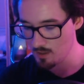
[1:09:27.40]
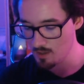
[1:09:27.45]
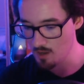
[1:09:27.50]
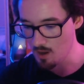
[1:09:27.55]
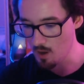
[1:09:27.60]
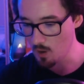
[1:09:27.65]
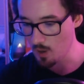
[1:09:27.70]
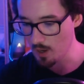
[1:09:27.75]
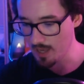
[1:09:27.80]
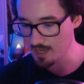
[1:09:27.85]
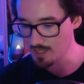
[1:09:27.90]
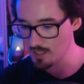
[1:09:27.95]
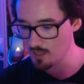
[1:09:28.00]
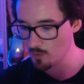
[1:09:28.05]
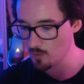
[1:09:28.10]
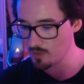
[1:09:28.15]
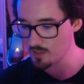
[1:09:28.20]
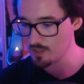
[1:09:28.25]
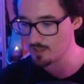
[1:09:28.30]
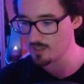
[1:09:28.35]
Ollie, I don't know
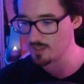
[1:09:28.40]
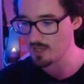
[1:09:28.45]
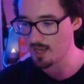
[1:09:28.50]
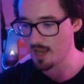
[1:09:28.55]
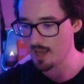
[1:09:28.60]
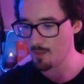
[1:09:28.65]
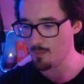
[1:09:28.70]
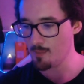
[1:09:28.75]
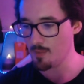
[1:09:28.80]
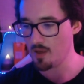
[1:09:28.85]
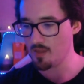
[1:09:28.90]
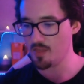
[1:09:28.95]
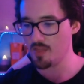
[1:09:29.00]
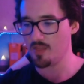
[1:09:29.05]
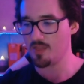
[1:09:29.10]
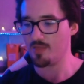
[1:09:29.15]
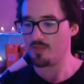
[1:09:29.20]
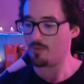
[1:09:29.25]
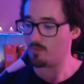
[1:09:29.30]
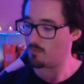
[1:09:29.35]
what to say, but
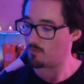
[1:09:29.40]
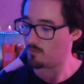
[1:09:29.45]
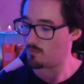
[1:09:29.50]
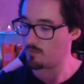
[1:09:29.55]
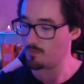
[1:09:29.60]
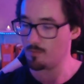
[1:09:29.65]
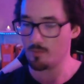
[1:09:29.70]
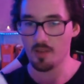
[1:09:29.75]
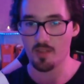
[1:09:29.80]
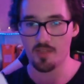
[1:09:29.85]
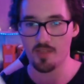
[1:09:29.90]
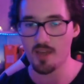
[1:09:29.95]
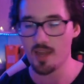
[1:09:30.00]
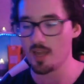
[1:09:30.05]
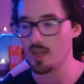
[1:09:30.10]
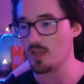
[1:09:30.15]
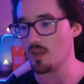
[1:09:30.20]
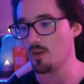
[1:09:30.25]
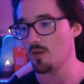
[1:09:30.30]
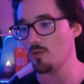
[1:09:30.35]

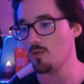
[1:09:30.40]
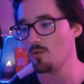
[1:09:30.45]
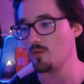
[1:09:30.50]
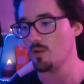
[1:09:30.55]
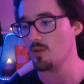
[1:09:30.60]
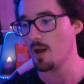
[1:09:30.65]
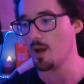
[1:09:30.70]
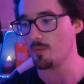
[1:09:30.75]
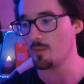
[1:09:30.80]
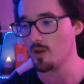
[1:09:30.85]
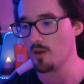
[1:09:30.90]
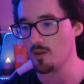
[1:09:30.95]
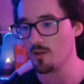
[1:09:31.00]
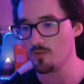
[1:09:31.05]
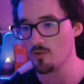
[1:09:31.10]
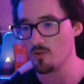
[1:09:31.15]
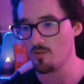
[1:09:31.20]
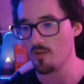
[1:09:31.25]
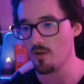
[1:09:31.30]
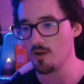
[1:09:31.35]
thank you. I'm going
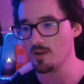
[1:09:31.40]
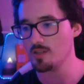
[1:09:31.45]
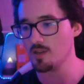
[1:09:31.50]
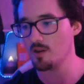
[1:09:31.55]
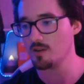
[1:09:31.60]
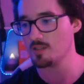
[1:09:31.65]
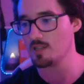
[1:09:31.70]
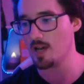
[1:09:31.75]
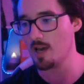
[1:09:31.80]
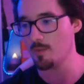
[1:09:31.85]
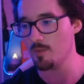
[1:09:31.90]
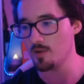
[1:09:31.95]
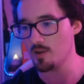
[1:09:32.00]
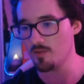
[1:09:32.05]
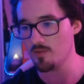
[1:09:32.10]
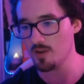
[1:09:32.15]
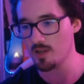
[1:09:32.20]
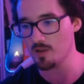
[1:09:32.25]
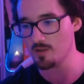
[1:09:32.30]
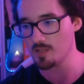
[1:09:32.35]
through a very dark time and your
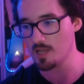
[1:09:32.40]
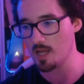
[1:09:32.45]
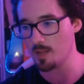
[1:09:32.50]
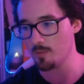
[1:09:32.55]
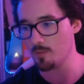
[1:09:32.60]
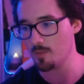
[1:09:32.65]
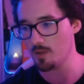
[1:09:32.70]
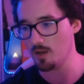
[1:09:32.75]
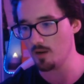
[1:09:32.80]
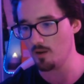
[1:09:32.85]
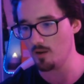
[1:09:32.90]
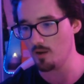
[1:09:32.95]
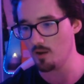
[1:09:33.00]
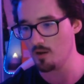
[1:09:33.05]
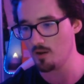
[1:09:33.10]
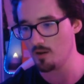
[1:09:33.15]
videos are helping me a lot.